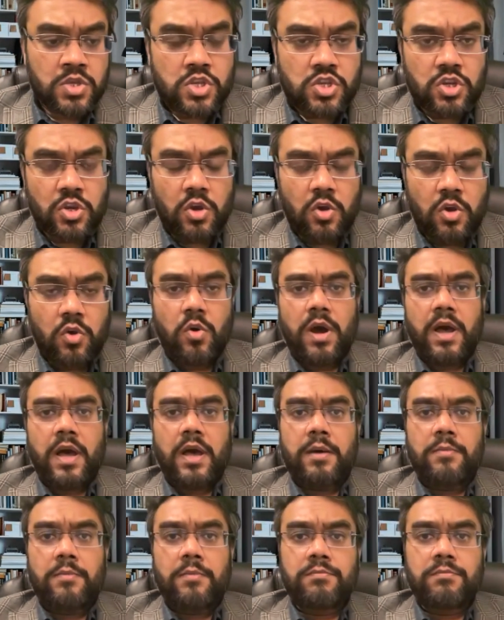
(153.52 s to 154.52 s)
So
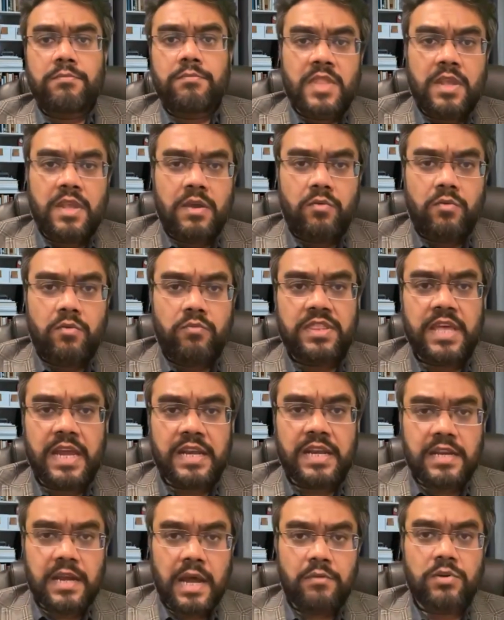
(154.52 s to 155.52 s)
with
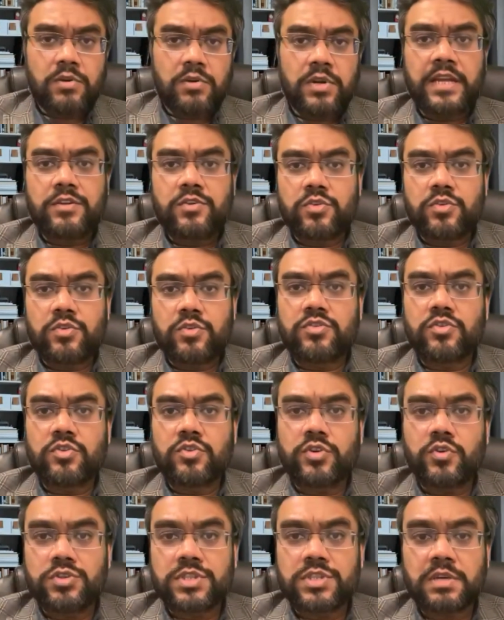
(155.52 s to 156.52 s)
that, I would like to
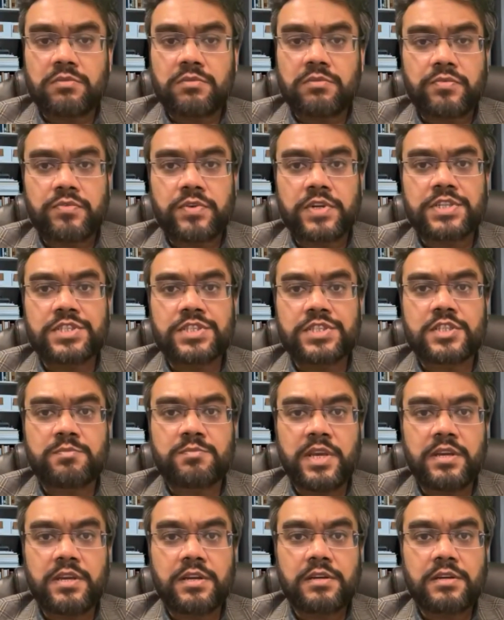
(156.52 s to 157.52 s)
introduce our first
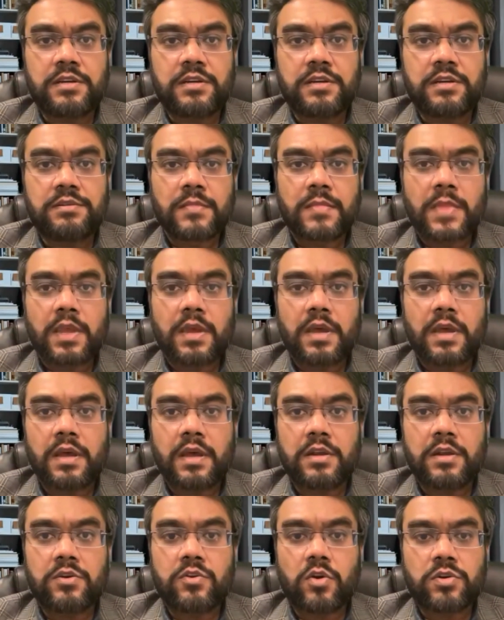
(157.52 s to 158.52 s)
speaker,
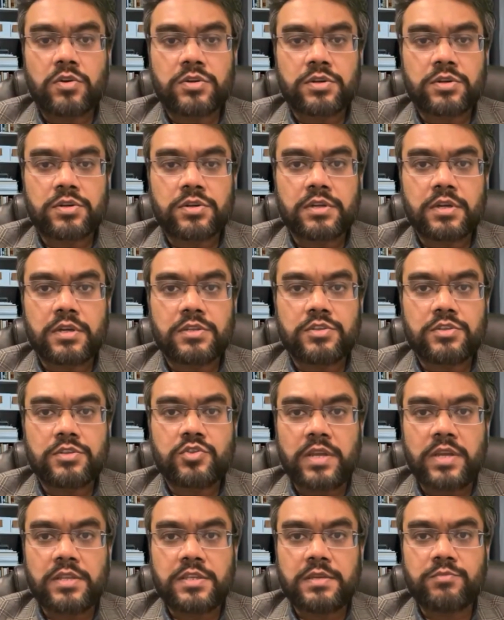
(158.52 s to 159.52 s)
Dr.
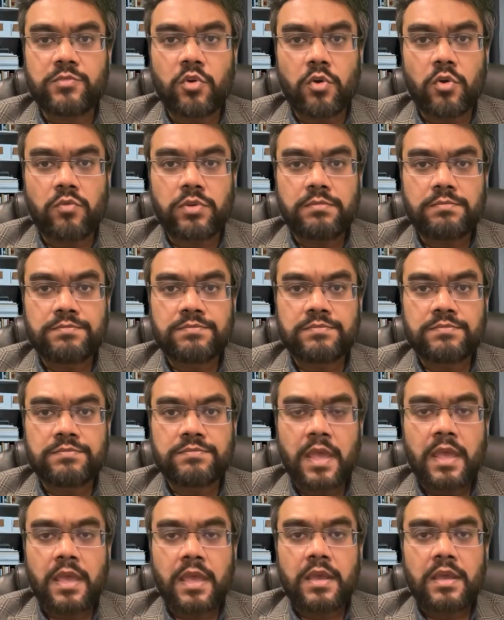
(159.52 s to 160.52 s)
Joydeep Grover,
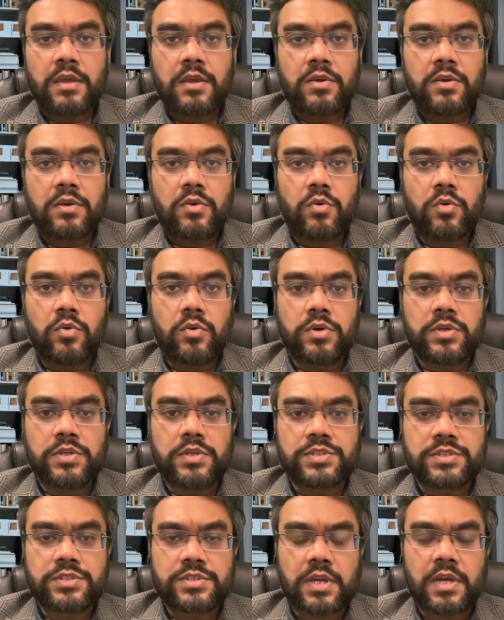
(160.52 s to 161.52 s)
who
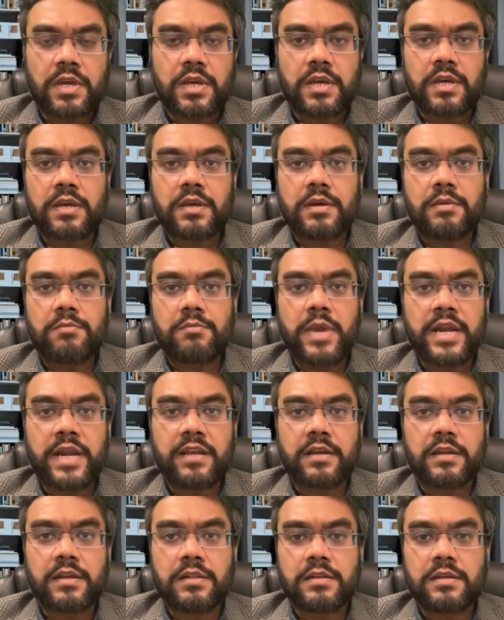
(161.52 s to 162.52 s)
is
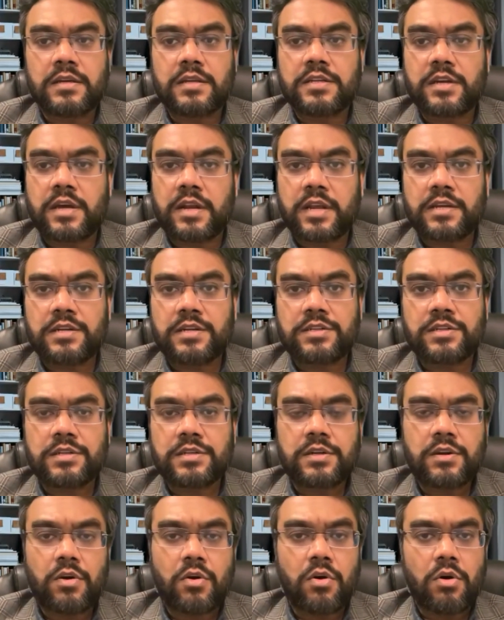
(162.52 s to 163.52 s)
medical
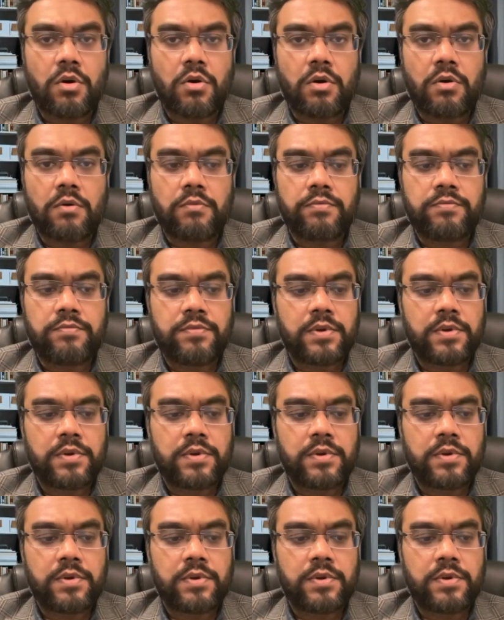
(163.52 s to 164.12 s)
director of